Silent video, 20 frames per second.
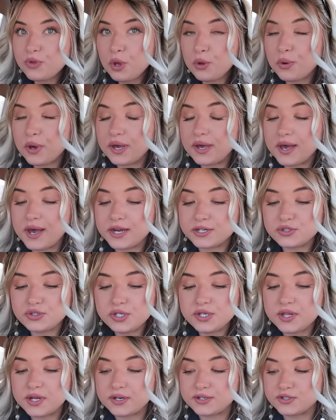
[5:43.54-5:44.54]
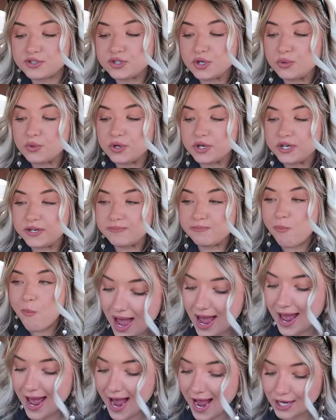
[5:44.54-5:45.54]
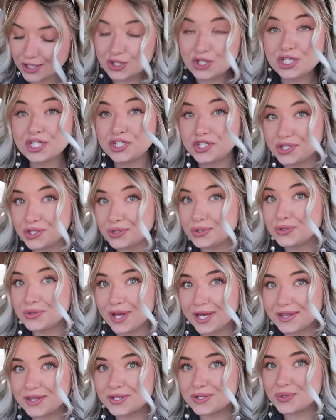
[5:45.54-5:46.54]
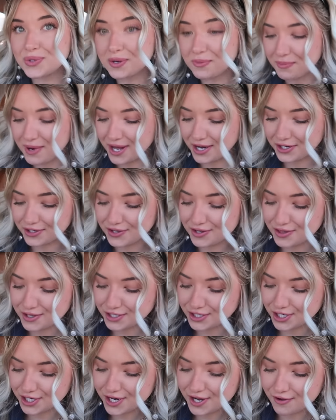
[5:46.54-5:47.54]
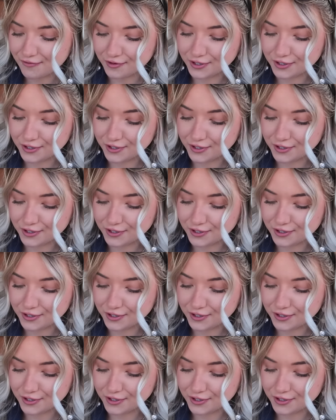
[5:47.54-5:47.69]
Okay, actually that is so good. I actually do like this one better than the turkey